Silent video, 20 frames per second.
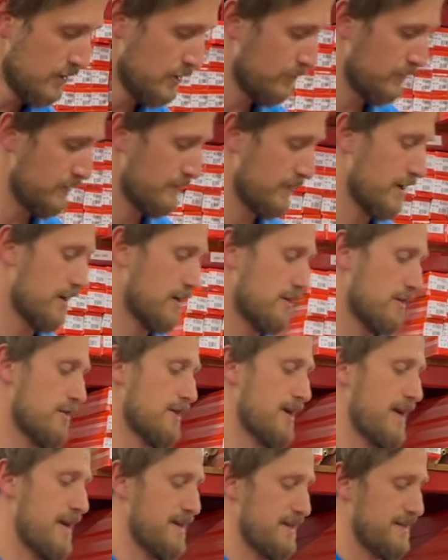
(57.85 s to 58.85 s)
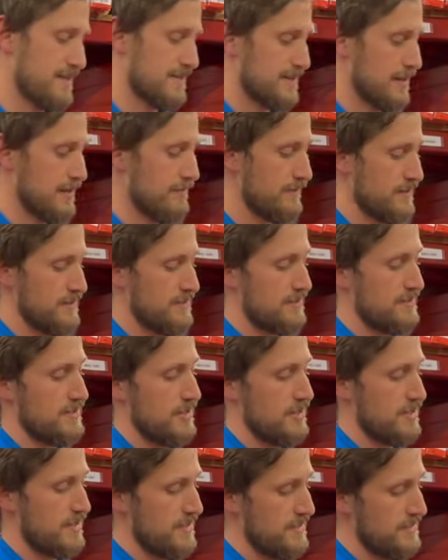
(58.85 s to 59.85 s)
we've got our 87
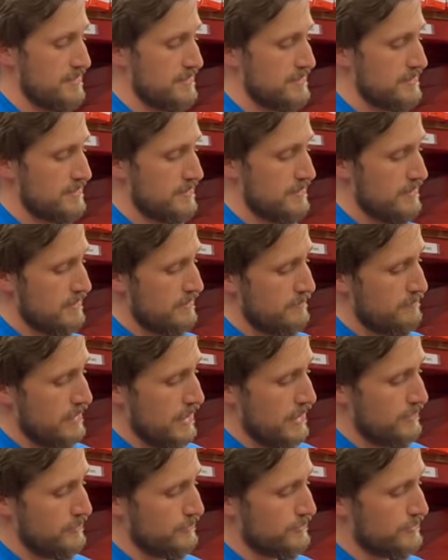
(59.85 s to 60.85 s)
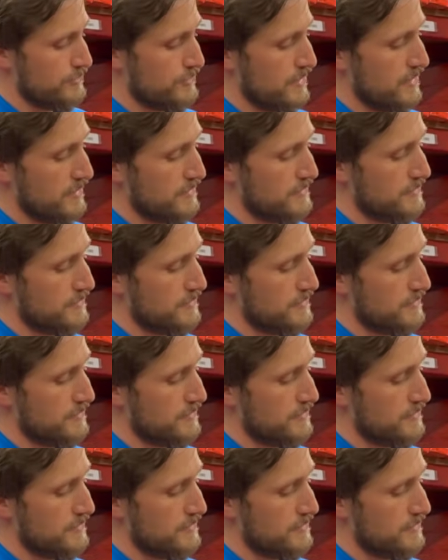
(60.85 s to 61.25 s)
series manual strut.